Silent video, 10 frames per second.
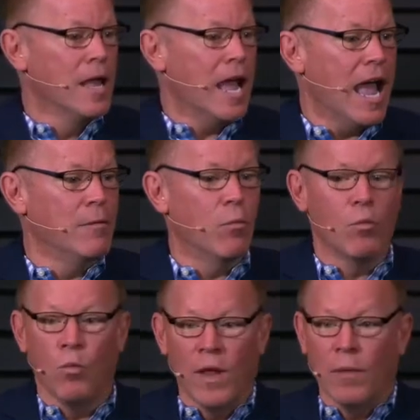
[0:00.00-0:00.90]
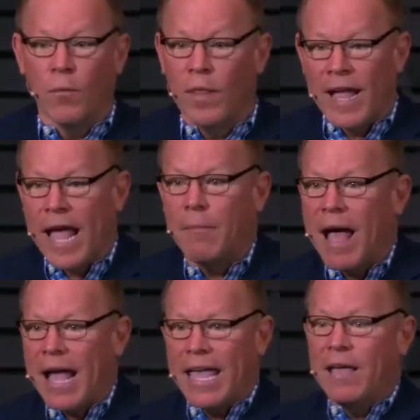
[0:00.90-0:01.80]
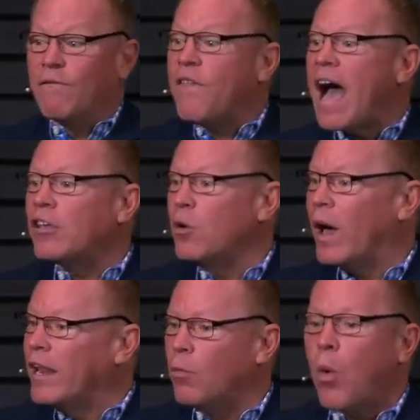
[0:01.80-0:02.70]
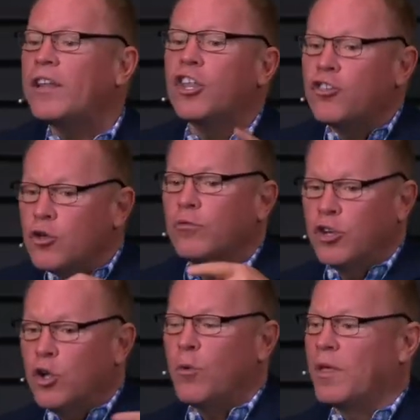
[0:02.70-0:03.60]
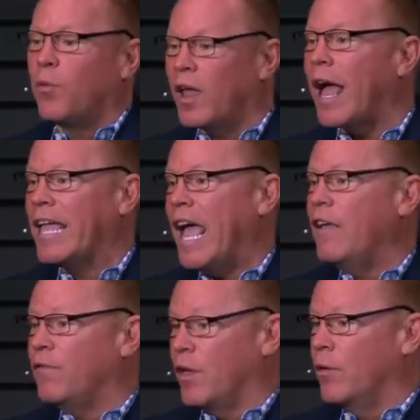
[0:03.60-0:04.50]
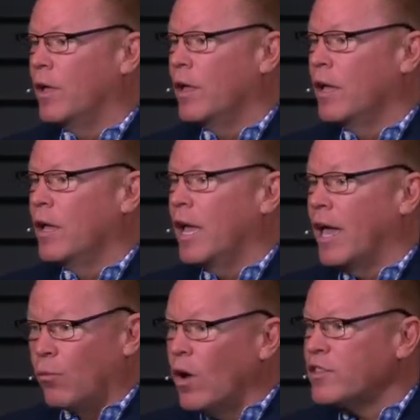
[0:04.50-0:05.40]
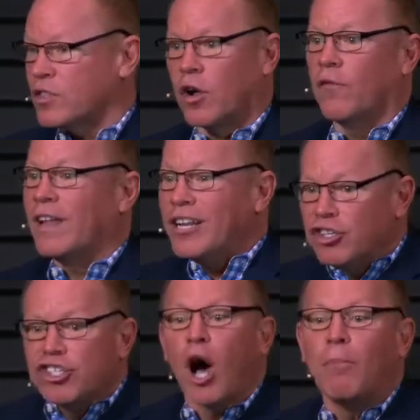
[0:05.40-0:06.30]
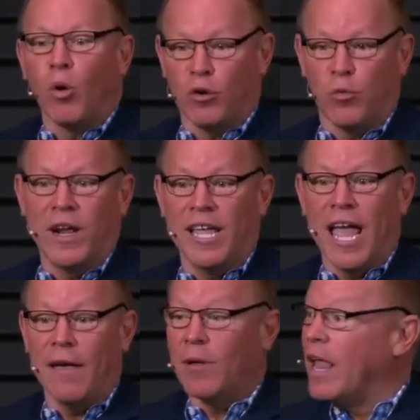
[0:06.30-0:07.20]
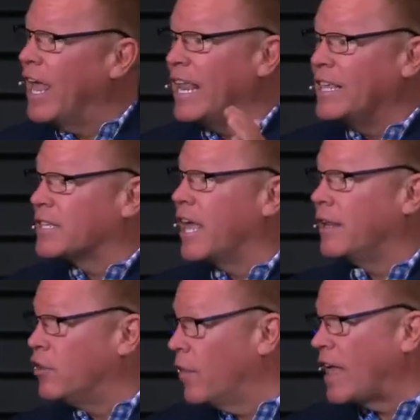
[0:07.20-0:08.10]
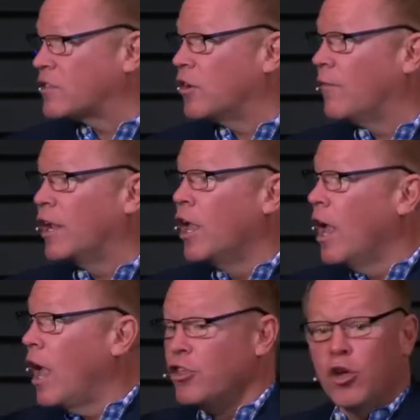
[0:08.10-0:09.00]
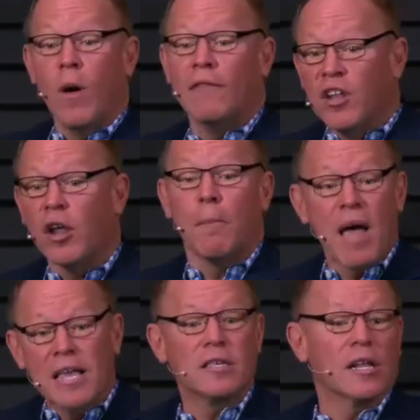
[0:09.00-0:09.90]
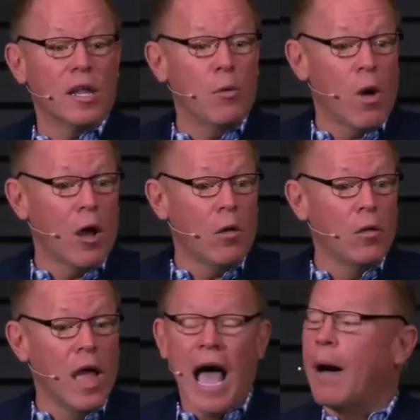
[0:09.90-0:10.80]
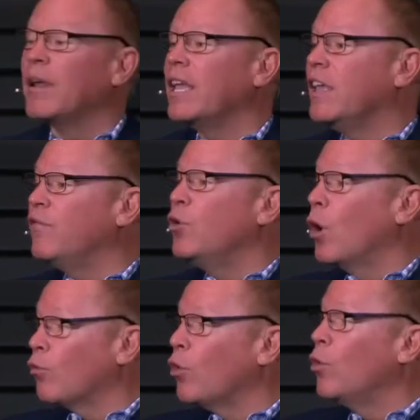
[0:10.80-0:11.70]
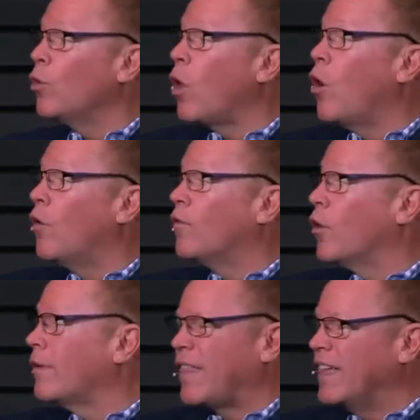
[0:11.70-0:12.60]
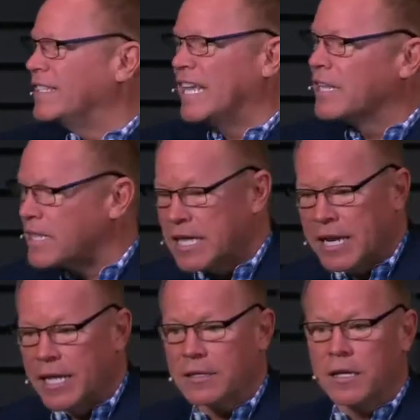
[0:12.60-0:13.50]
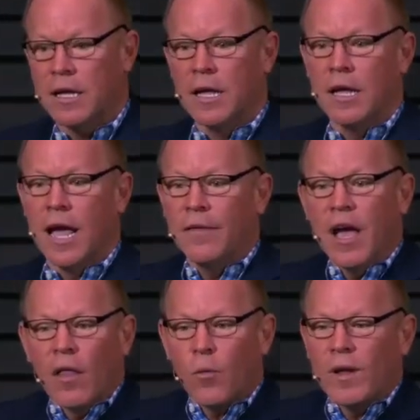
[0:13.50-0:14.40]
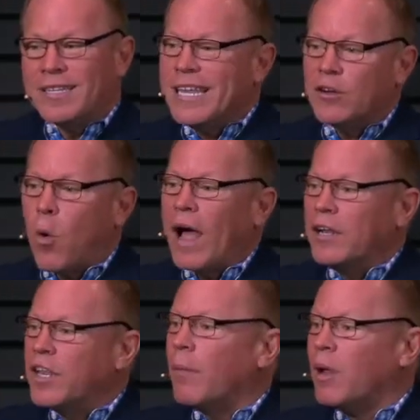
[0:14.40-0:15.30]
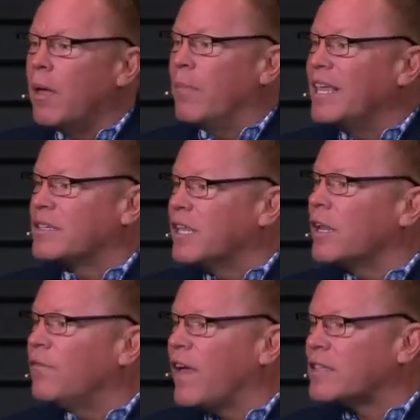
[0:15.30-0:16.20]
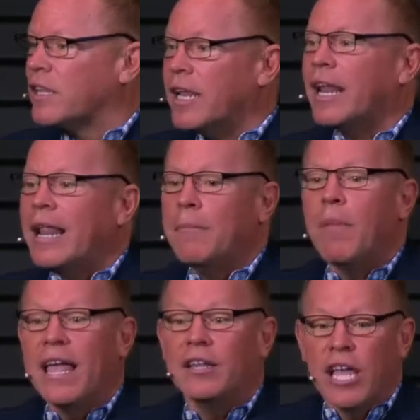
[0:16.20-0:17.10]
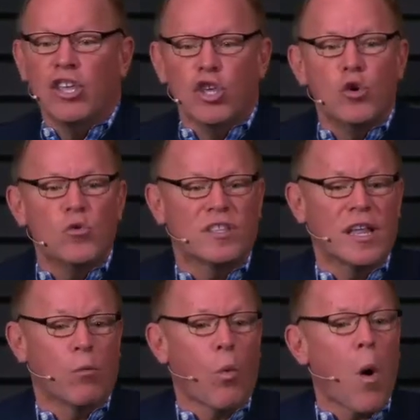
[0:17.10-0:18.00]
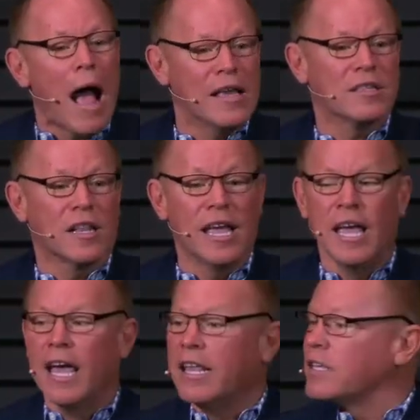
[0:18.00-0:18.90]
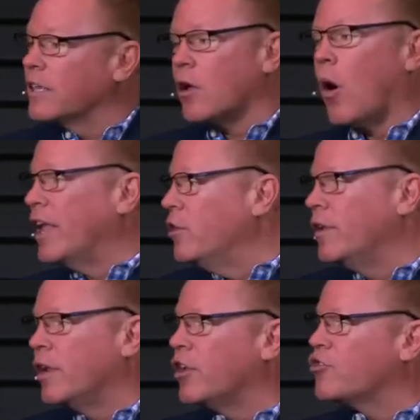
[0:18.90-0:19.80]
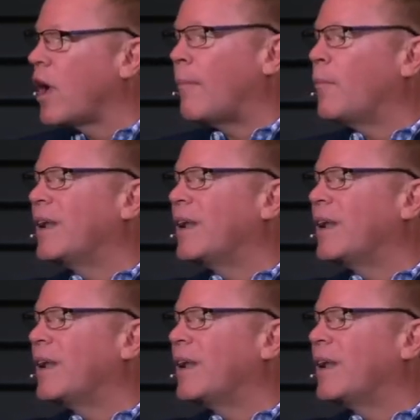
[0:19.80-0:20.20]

And when, when they came back, he evaluated, what did you do with what I gave you? And one servant doubled what he gave. And, and he said to that servant, you have done amazingly well. I'm going to give you a rule over, I think, 10 cities. And the other one didn't quite double it, but he still invested in AIM. He, he, used it wisely. He says, All right, you did a good job.